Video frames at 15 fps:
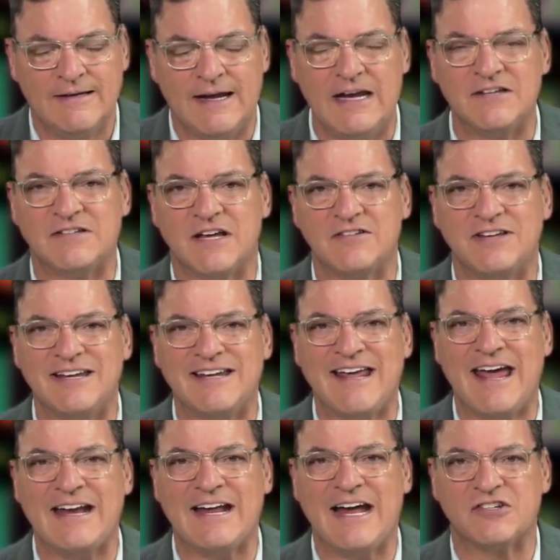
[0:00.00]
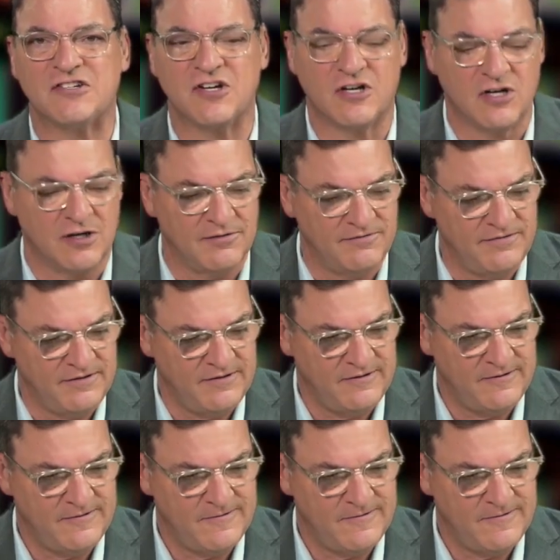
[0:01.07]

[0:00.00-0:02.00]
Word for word: He says he cannot serve.